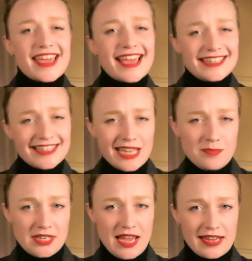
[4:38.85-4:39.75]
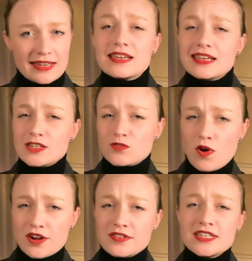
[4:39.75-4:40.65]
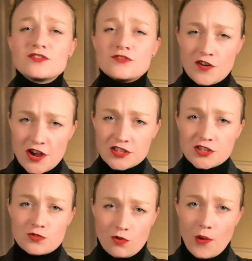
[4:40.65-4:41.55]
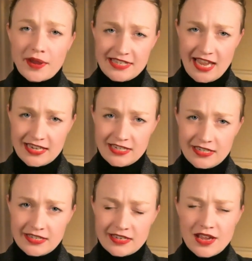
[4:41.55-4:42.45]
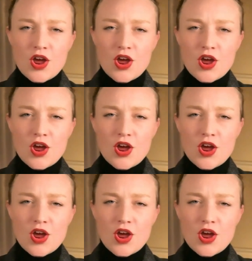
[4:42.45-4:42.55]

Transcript: and sleep tech is one of its fastest growing sectors.